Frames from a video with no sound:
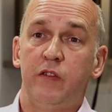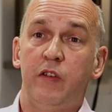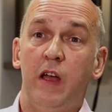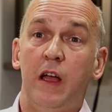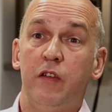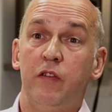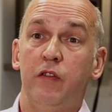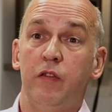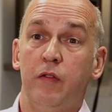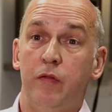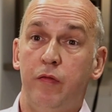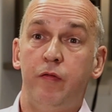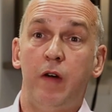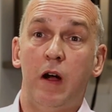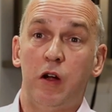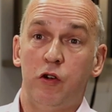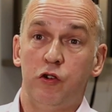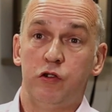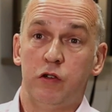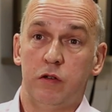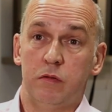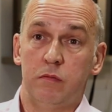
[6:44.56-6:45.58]
are tests of
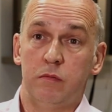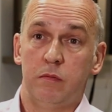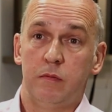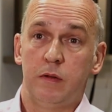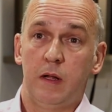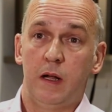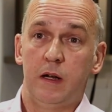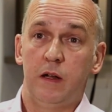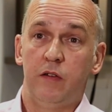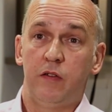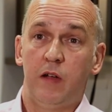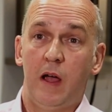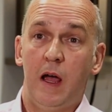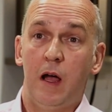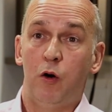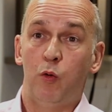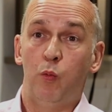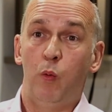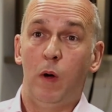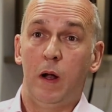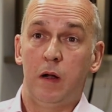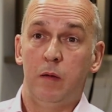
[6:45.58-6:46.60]
function, that is
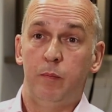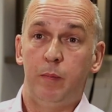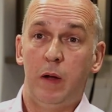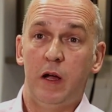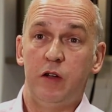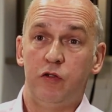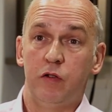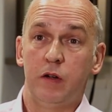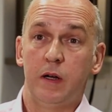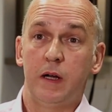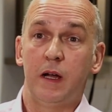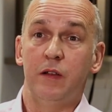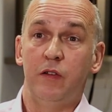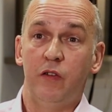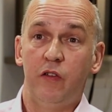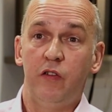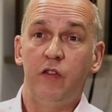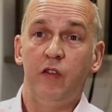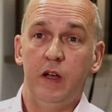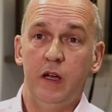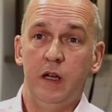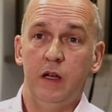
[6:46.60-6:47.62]
how well a patient can
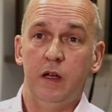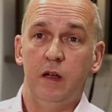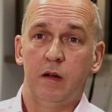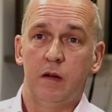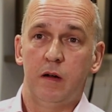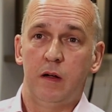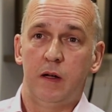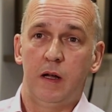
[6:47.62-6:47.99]
see